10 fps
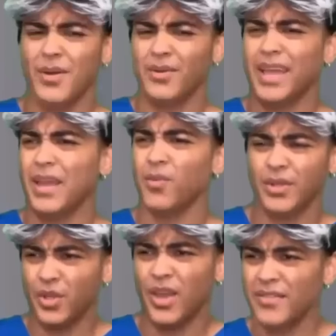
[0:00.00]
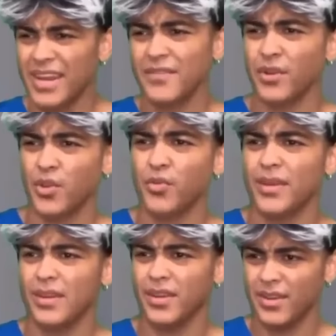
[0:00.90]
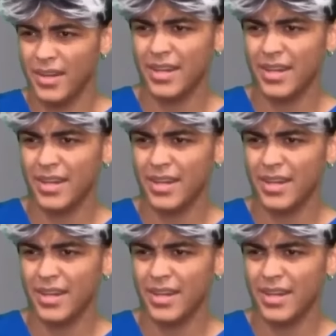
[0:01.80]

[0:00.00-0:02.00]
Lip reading: Oh, okay, well, do you have a name for your human?